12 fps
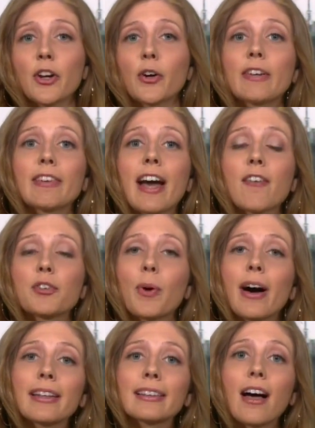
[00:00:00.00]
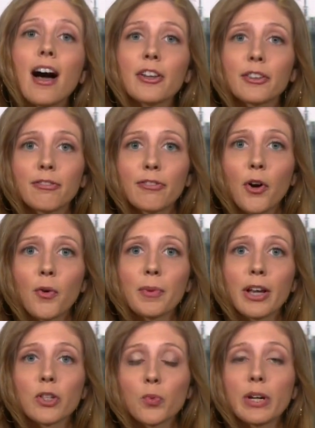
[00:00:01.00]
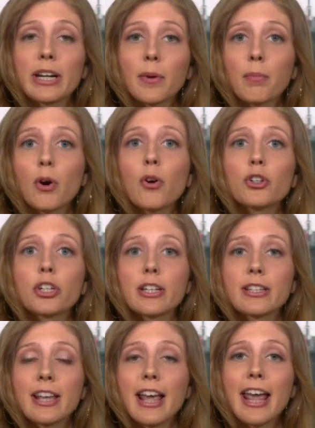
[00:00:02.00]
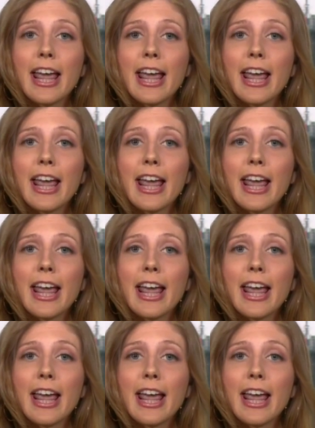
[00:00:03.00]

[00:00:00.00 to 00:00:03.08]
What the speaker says: You don't even have to unlock the phone, because when it approaches,